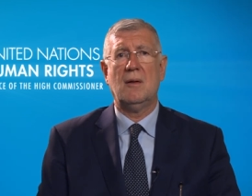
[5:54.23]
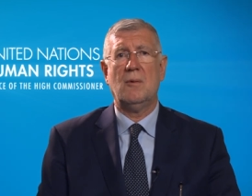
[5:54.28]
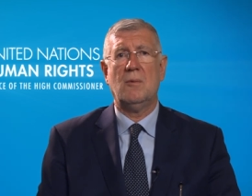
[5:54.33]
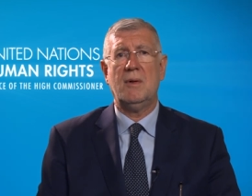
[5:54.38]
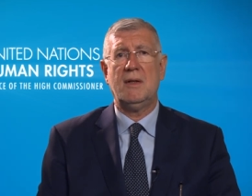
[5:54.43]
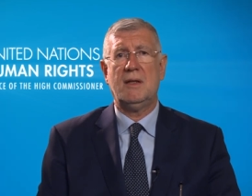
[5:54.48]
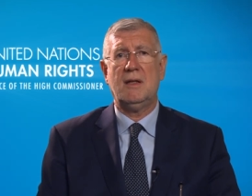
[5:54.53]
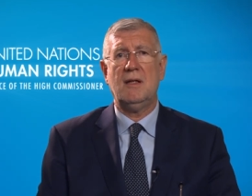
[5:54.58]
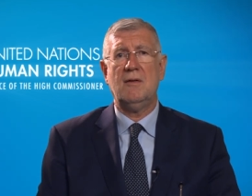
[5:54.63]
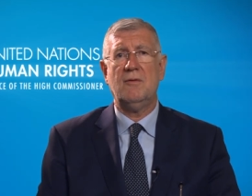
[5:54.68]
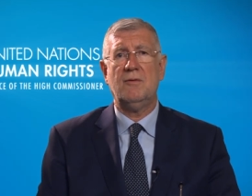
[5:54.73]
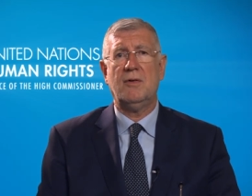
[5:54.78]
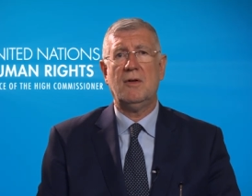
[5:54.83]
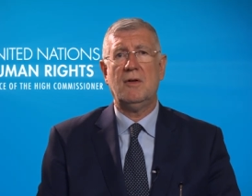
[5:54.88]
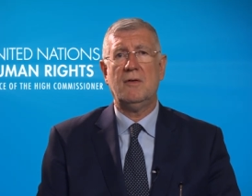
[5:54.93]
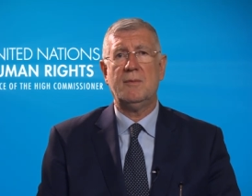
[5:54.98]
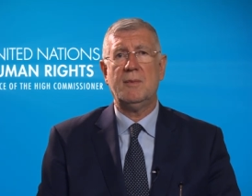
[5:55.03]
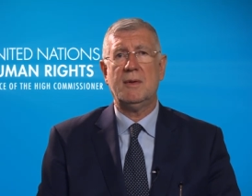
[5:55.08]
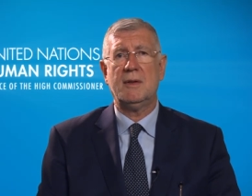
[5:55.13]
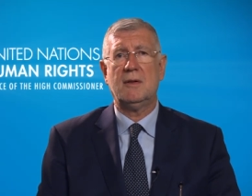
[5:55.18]
with the
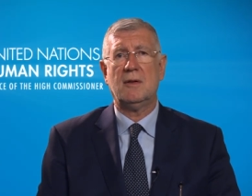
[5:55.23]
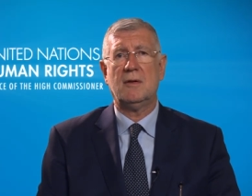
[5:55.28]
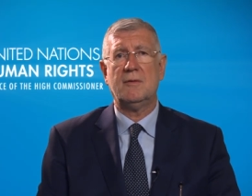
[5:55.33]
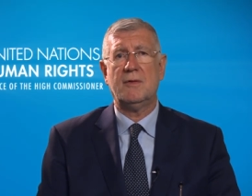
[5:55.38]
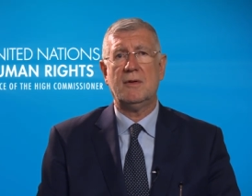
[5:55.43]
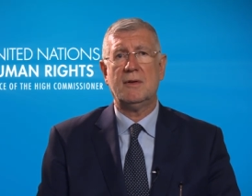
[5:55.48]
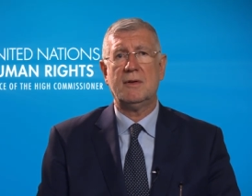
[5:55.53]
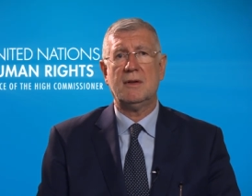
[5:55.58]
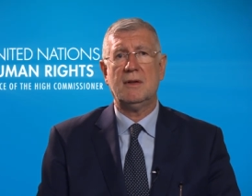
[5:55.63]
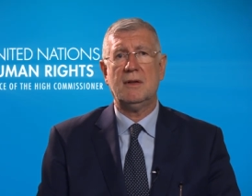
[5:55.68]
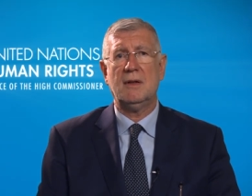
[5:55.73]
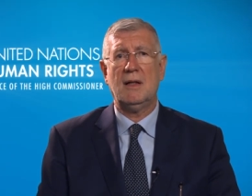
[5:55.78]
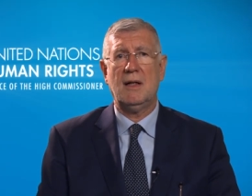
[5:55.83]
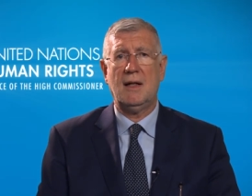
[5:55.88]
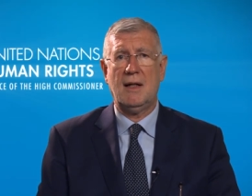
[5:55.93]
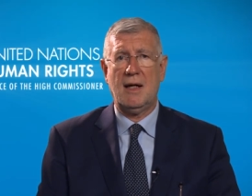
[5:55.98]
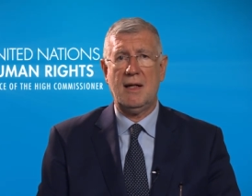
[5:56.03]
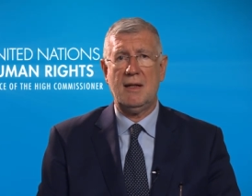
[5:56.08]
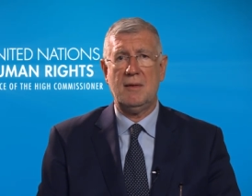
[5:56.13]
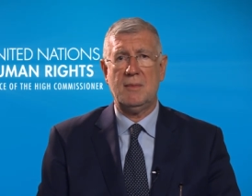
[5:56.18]
involvement of other
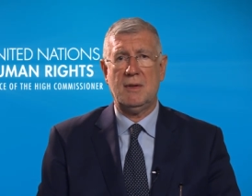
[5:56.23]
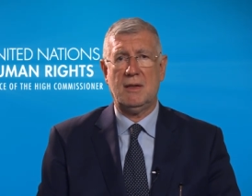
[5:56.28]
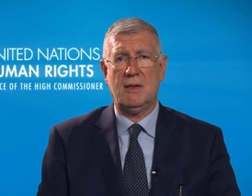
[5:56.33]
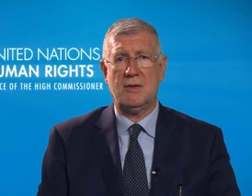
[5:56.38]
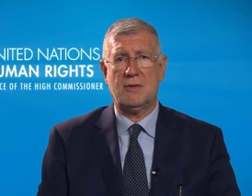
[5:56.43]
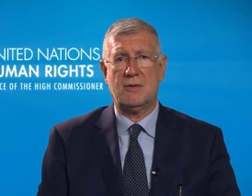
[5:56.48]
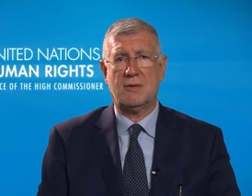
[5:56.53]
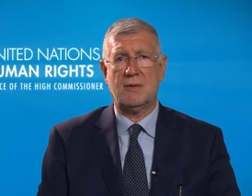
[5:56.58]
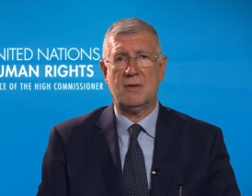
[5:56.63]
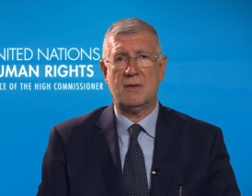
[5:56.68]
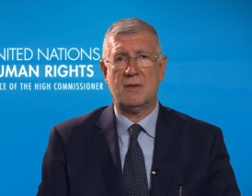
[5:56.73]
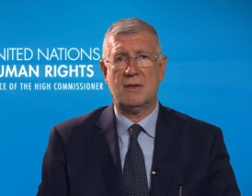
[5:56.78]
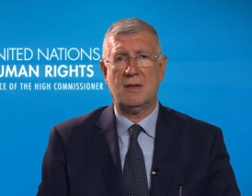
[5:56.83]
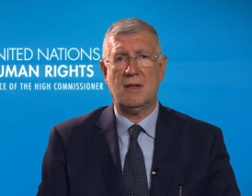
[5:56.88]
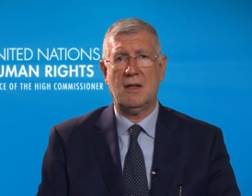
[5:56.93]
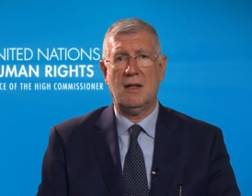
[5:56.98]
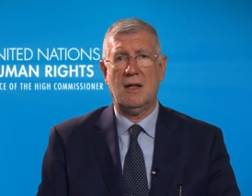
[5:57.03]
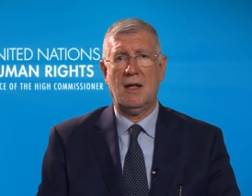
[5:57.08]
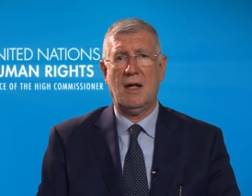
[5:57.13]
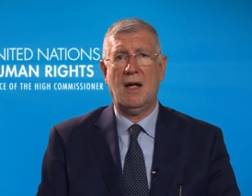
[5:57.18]
line ministries
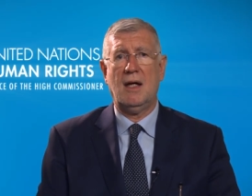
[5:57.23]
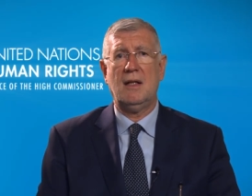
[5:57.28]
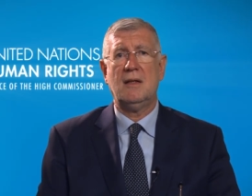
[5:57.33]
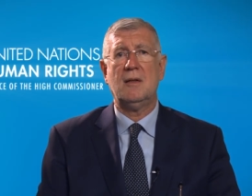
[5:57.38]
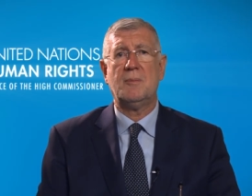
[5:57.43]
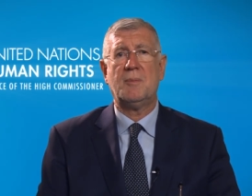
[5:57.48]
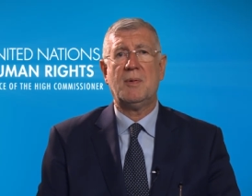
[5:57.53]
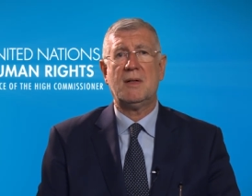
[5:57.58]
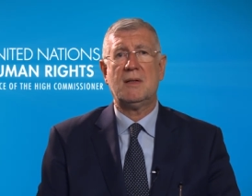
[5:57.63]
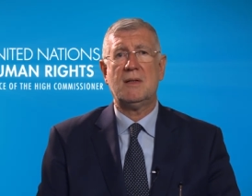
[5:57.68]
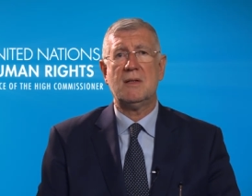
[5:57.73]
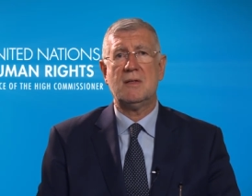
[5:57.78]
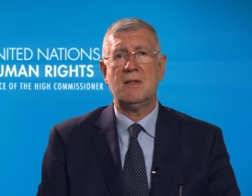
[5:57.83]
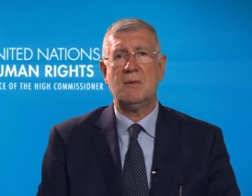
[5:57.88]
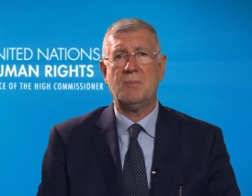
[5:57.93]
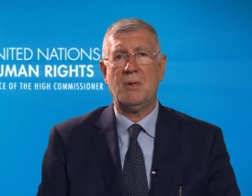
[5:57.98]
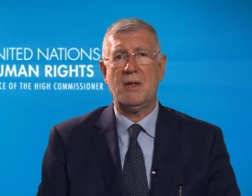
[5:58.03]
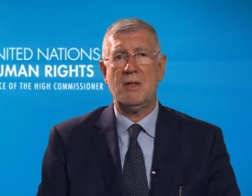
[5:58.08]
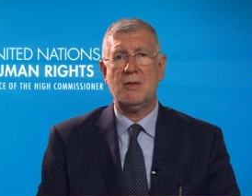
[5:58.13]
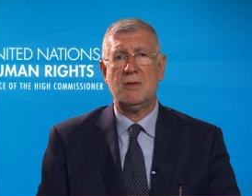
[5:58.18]
and the
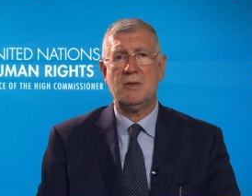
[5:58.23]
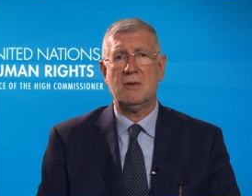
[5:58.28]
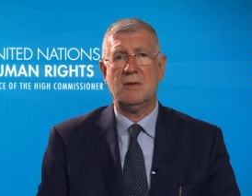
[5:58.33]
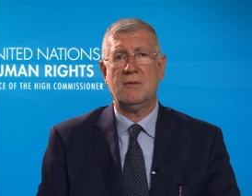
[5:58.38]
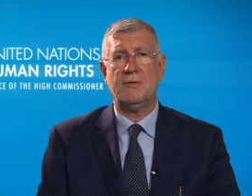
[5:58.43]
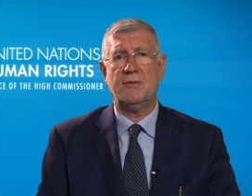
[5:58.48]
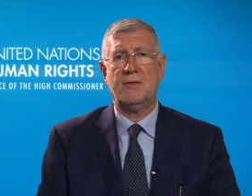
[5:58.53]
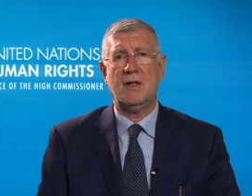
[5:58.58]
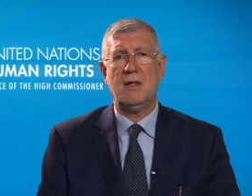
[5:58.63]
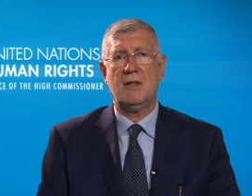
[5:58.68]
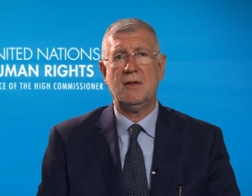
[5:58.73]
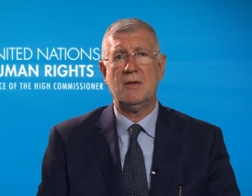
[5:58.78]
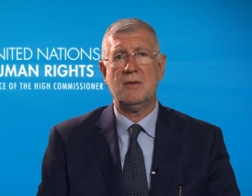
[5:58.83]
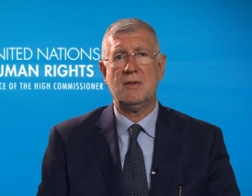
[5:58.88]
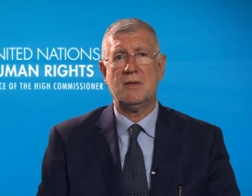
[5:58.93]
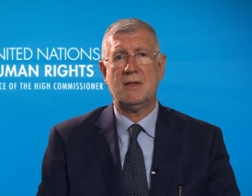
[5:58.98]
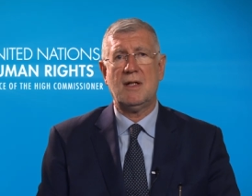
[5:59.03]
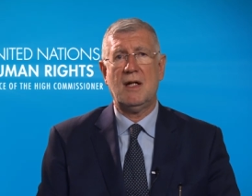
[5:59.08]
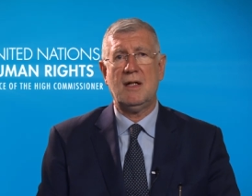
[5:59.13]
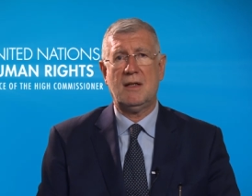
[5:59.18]
participation of
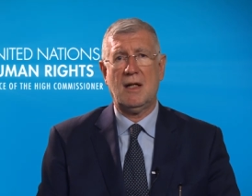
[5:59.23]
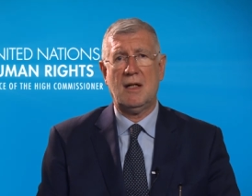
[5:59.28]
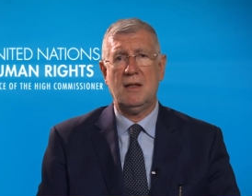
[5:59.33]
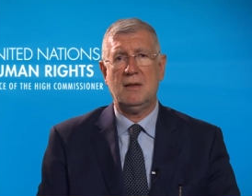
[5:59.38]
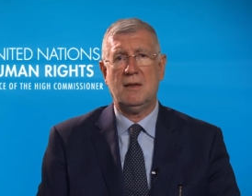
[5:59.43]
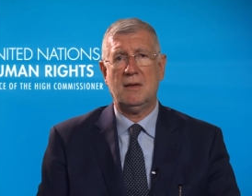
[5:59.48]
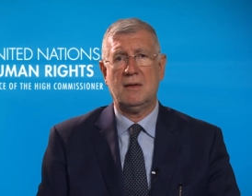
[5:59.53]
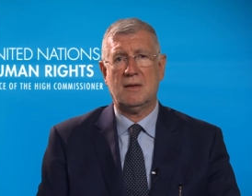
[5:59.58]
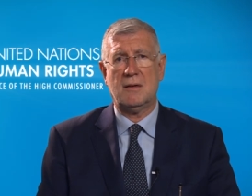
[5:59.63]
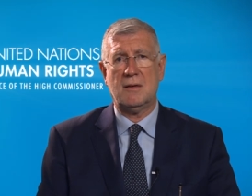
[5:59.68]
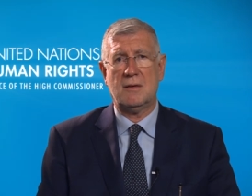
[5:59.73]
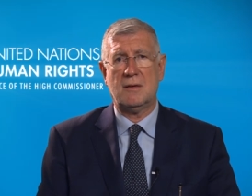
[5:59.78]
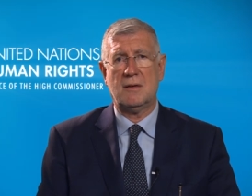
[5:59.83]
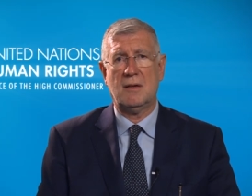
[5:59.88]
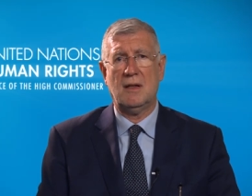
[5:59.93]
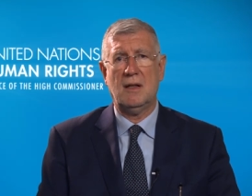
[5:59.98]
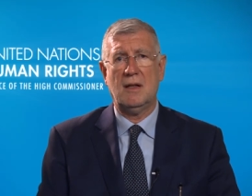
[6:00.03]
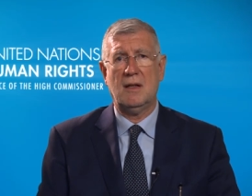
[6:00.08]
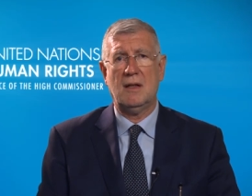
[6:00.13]
various state entities,